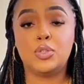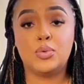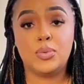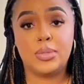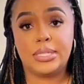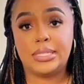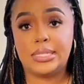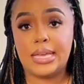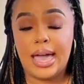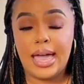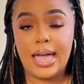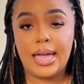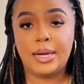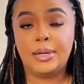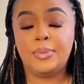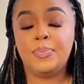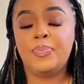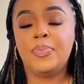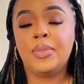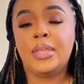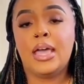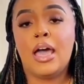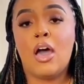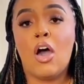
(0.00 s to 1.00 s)
focused on
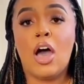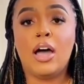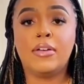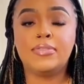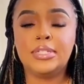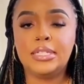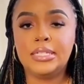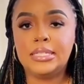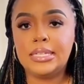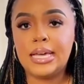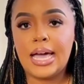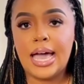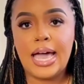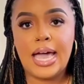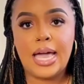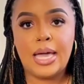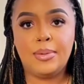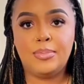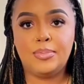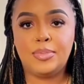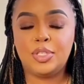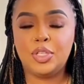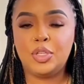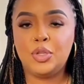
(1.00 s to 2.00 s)
the lurid nature of
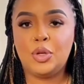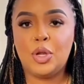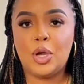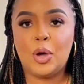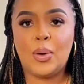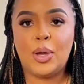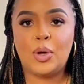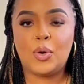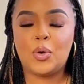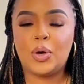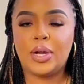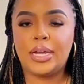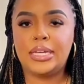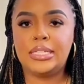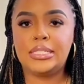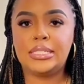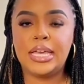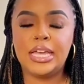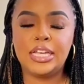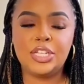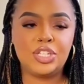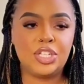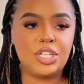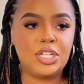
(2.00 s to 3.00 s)
the leaks, a
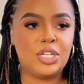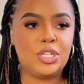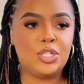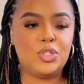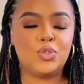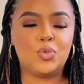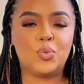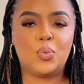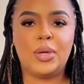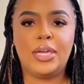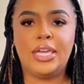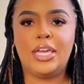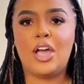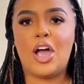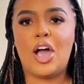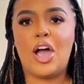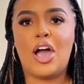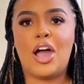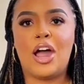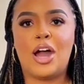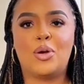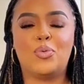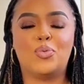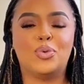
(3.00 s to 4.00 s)
parallel
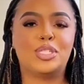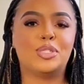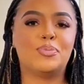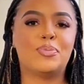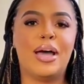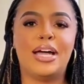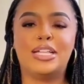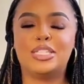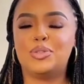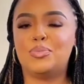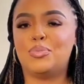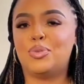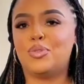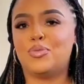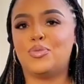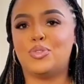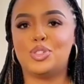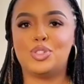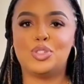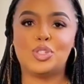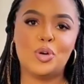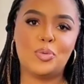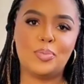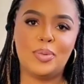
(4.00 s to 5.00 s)
conversation emerged
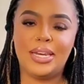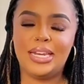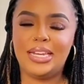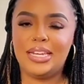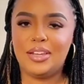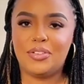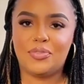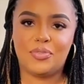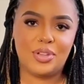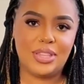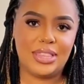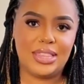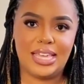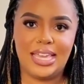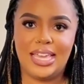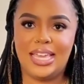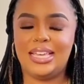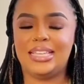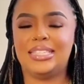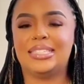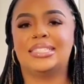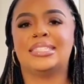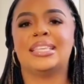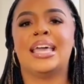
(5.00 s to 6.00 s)
about power,
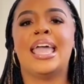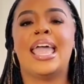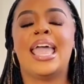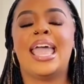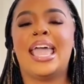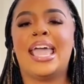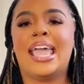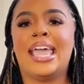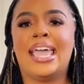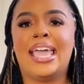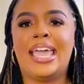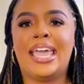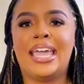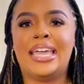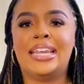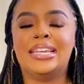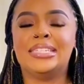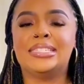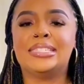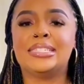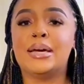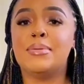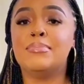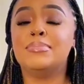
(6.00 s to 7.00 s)
abuse, and
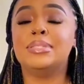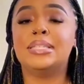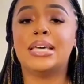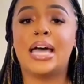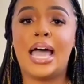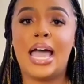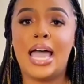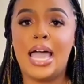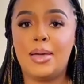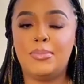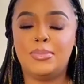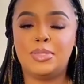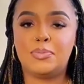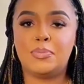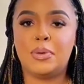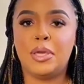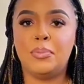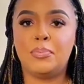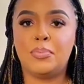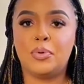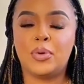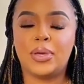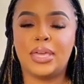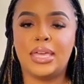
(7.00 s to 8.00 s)
silence in
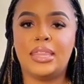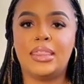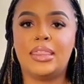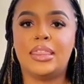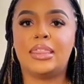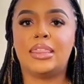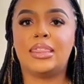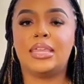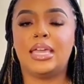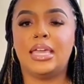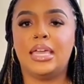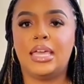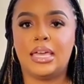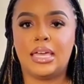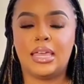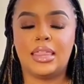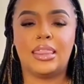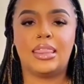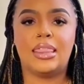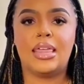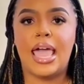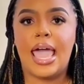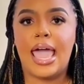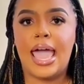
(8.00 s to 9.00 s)
Equatorial Guinea's
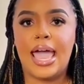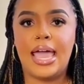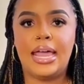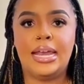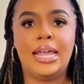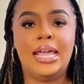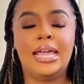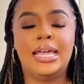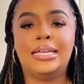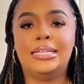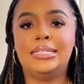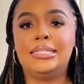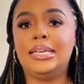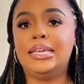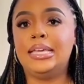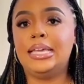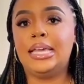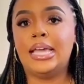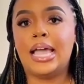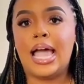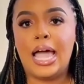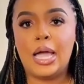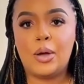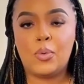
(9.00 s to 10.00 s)
elite circles,
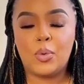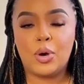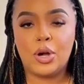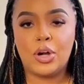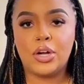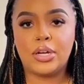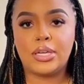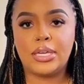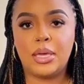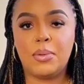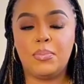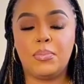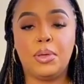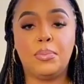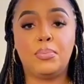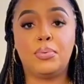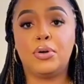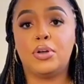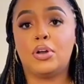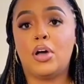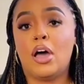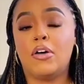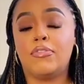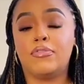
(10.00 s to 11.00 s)
and about
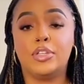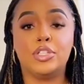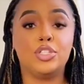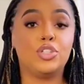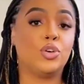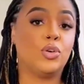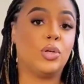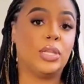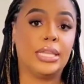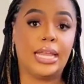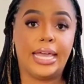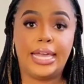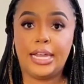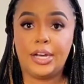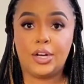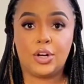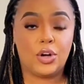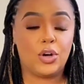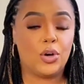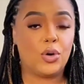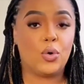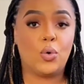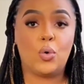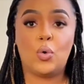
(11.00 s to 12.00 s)
the rare woman who
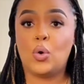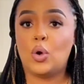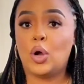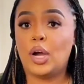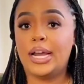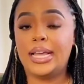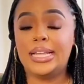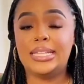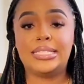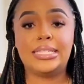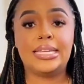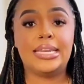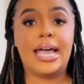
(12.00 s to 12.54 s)
said no.